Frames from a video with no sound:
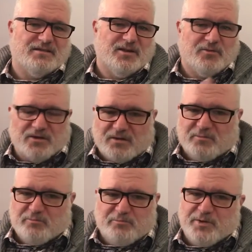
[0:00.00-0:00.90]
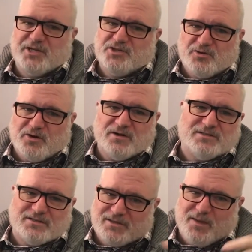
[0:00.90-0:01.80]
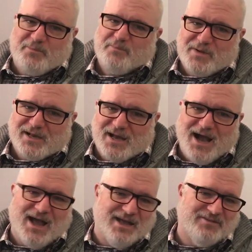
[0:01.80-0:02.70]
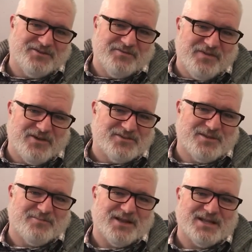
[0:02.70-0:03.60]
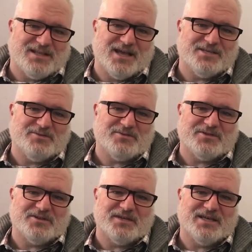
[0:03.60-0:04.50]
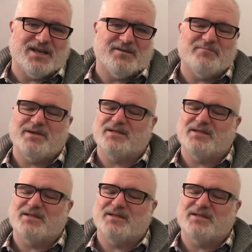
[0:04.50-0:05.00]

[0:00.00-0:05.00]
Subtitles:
they were big shorts, and I'm a big guy, and if she found something like that, she was going to get them.